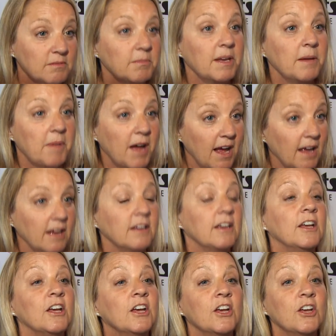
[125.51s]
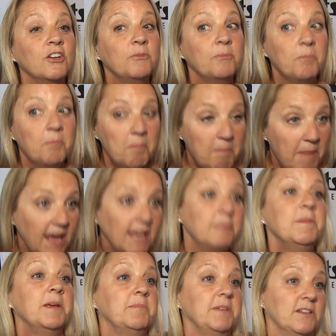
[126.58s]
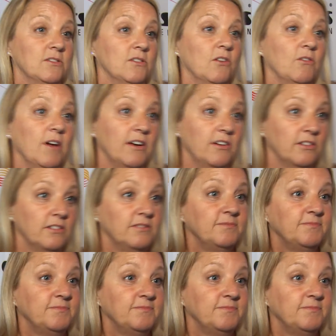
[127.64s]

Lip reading: BMI, made me be a songwriter.